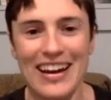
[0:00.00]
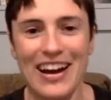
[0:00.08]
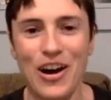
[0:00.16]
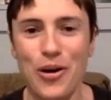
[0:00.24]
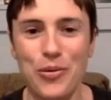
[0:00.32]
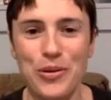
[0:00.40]

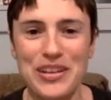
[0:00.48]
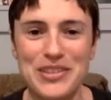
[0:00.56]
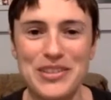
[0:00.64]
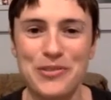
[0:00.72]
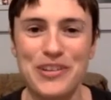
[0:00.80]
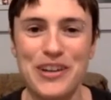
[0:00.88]

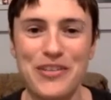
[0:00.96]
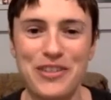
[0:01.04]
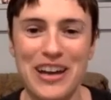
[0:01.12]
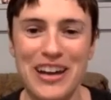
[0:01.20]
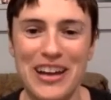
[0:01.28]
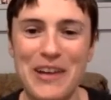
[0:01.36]
always, whenever
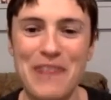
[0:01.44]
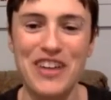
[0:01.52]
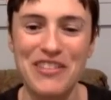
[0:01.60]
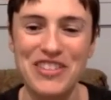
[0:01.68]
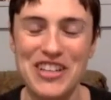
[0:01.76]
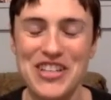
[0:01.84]
I
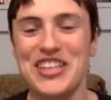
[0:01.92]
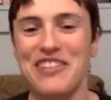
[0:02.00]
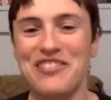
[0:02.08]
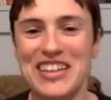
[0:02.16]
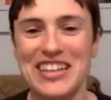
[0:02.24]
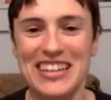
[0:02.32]
publish
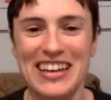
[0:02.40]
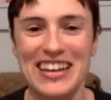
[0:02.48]
something,